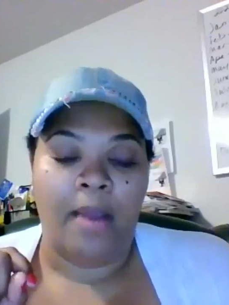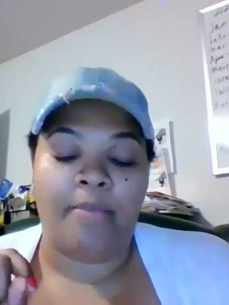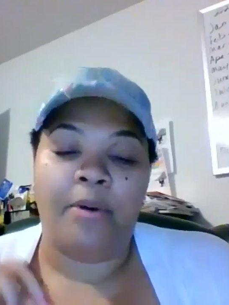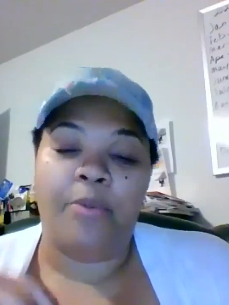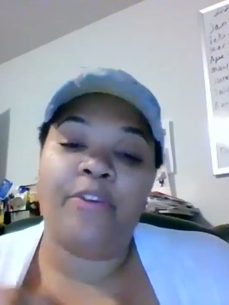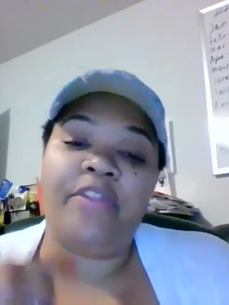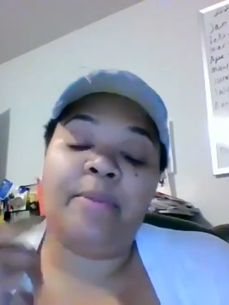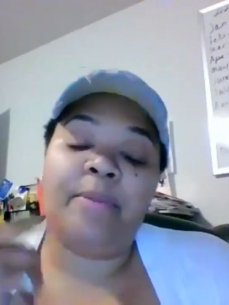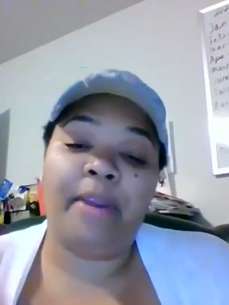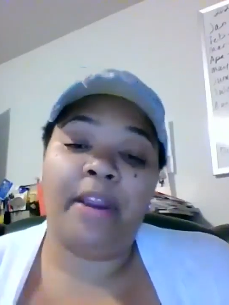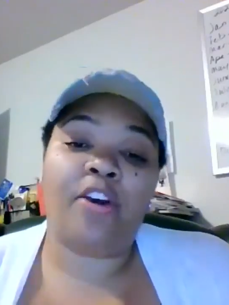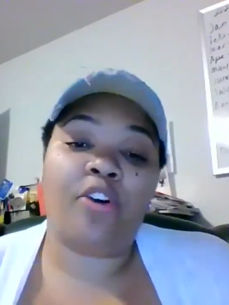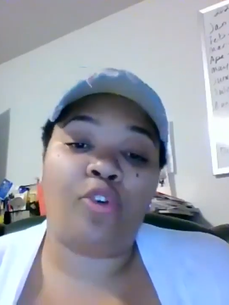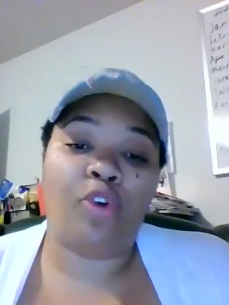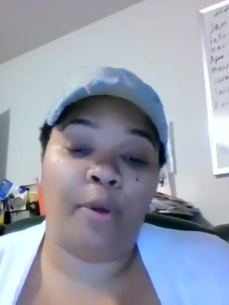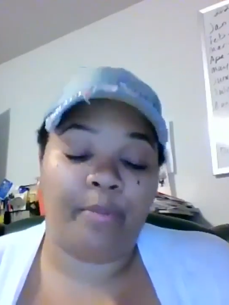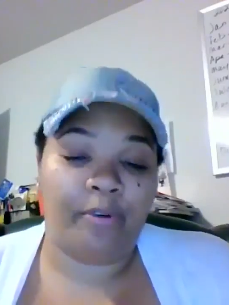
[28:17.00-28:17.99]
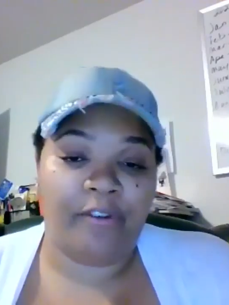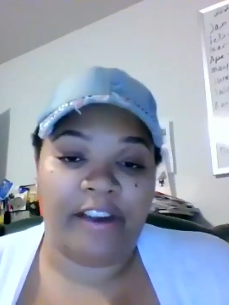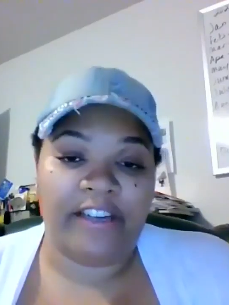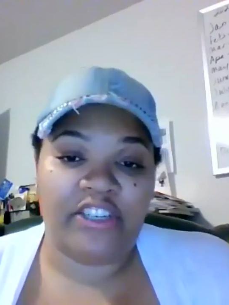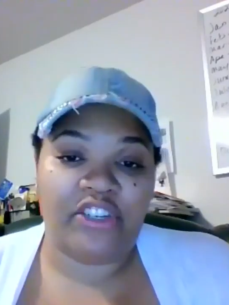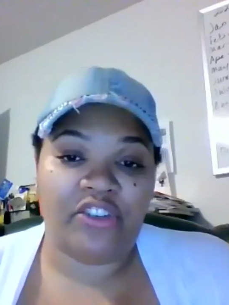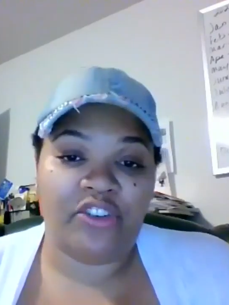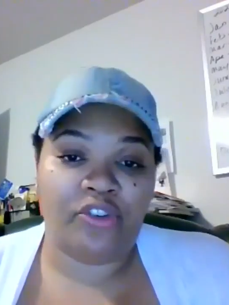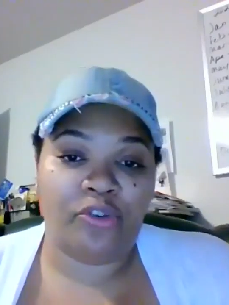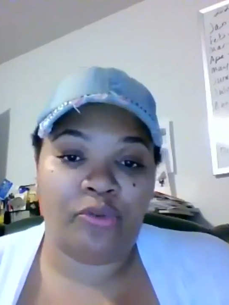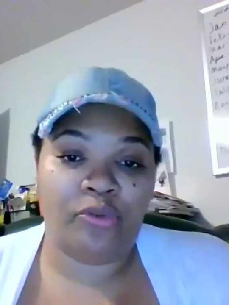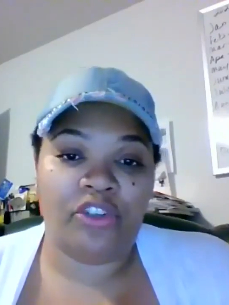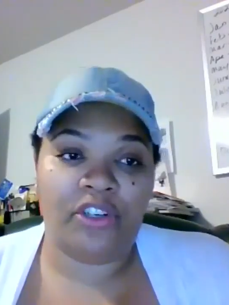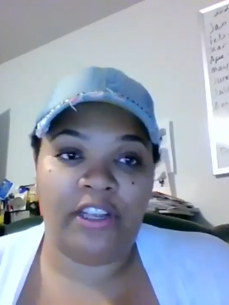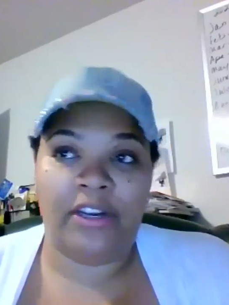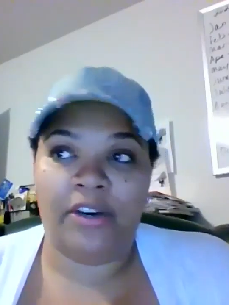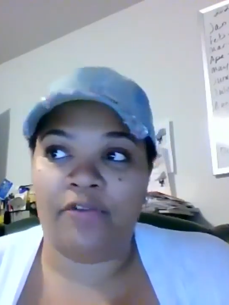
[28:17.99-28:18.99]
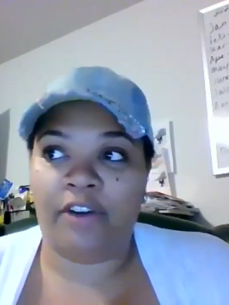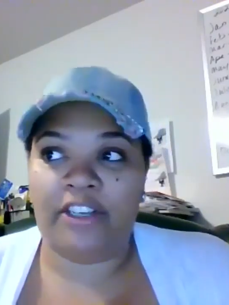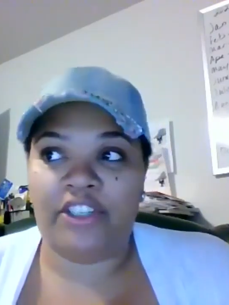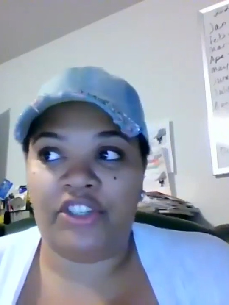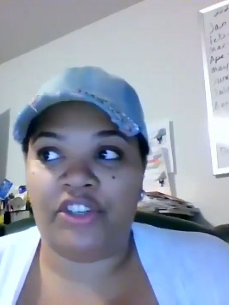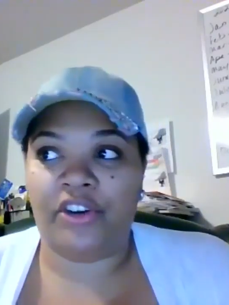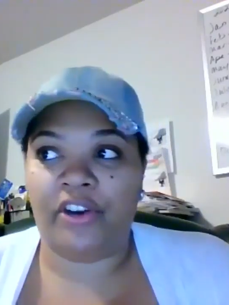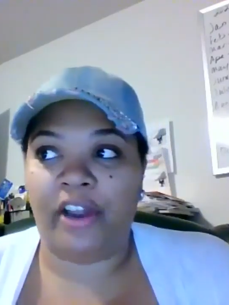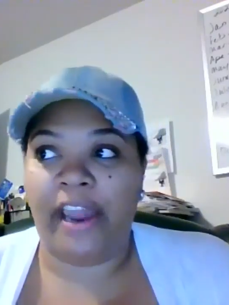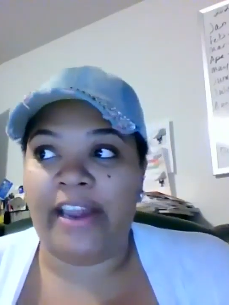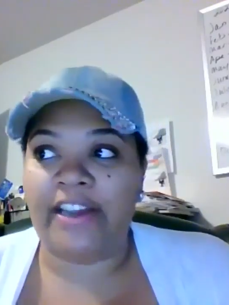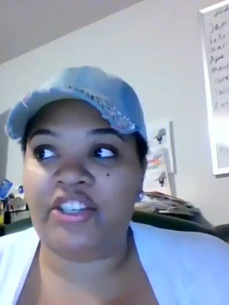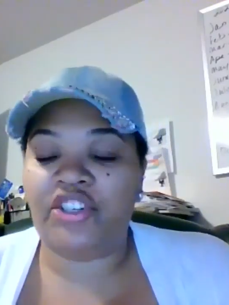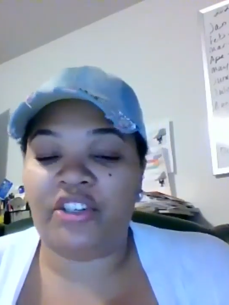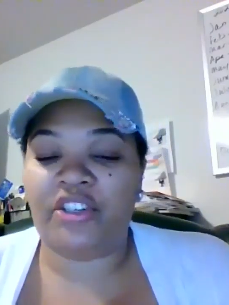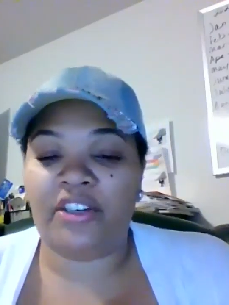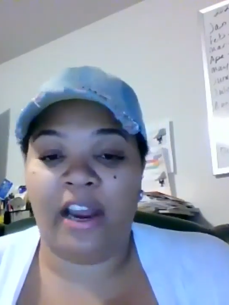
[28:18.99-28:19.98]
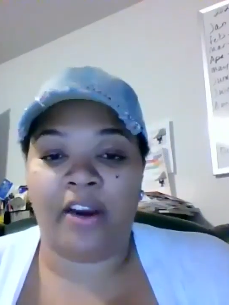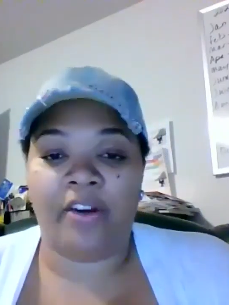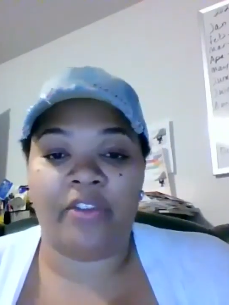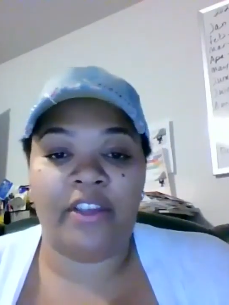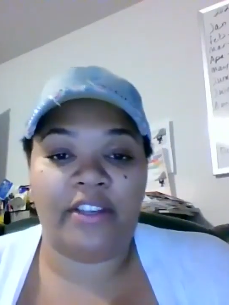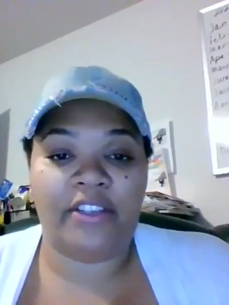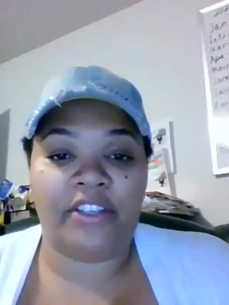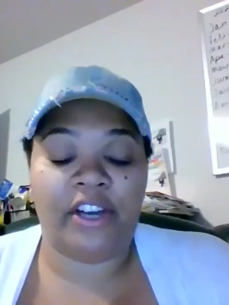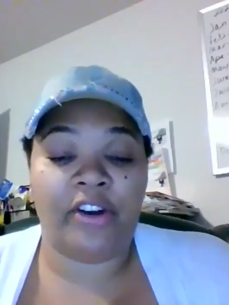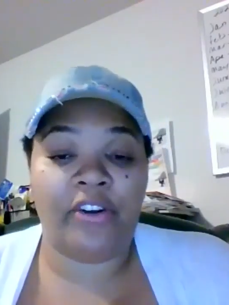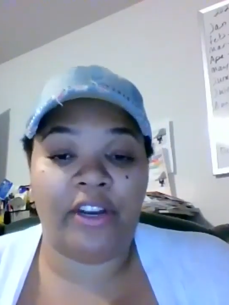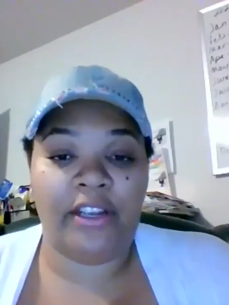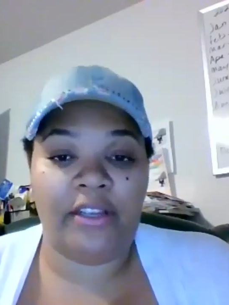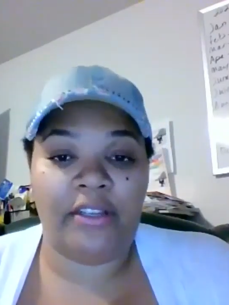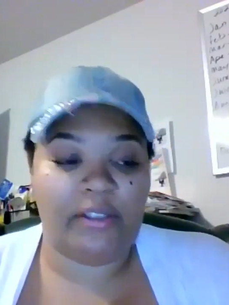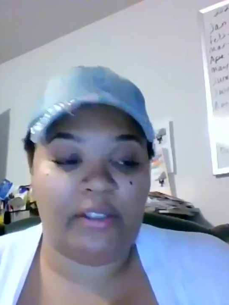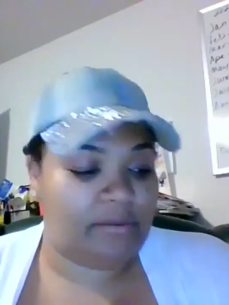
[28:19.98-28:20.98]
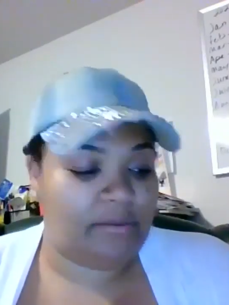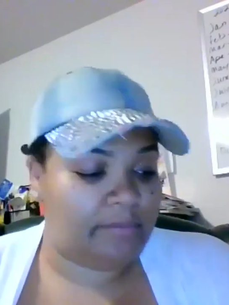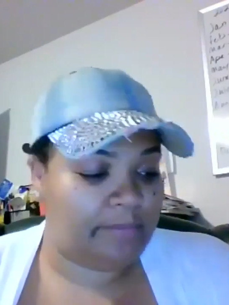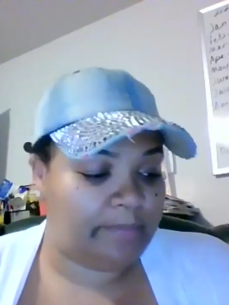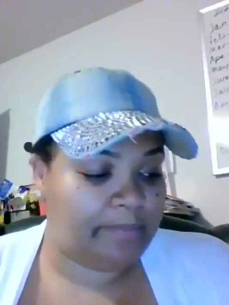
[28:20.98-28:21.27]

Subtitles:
But with the bigger corporations, usually the registered agent are the attorneys.